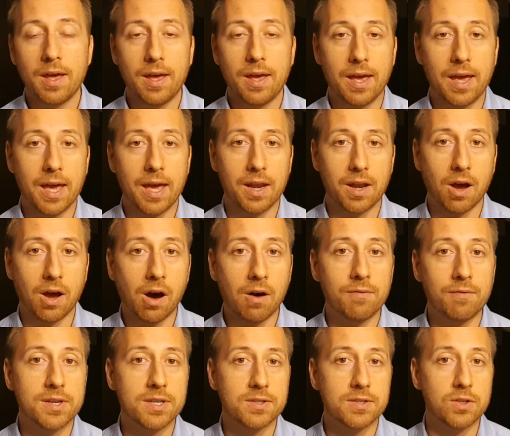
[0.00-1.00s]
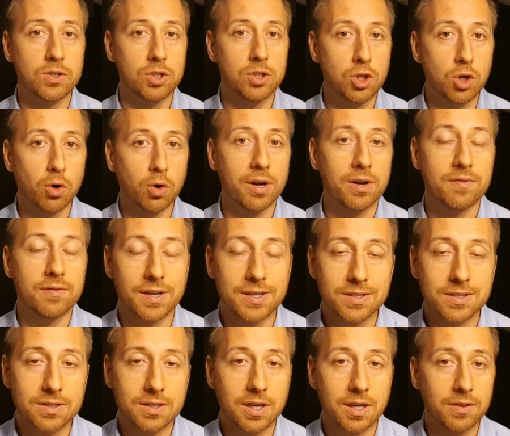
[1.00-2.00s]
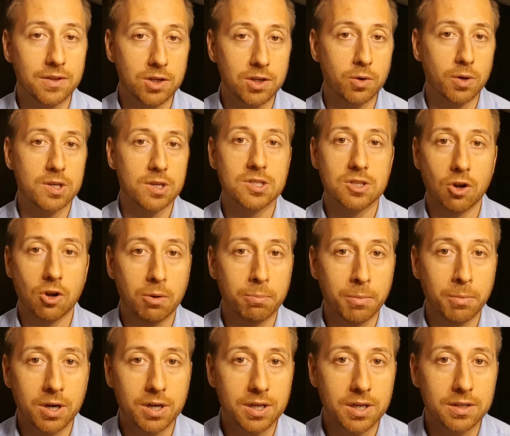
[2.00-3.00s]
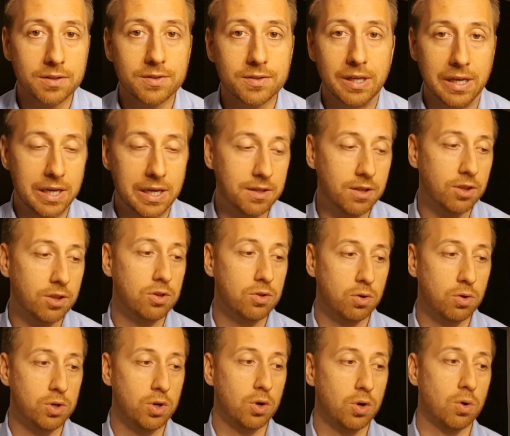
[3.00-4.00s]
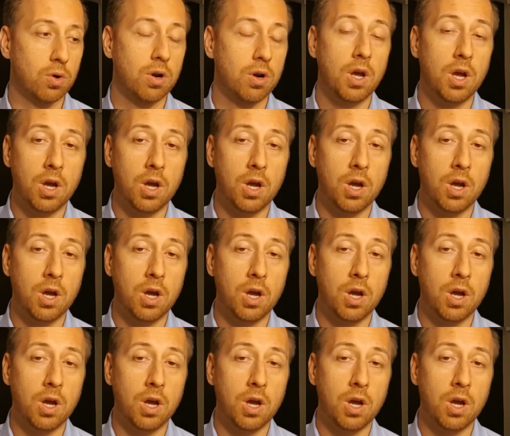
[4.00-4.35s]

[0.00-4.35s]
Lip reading: and obviously you are investing in the US stock market, either through your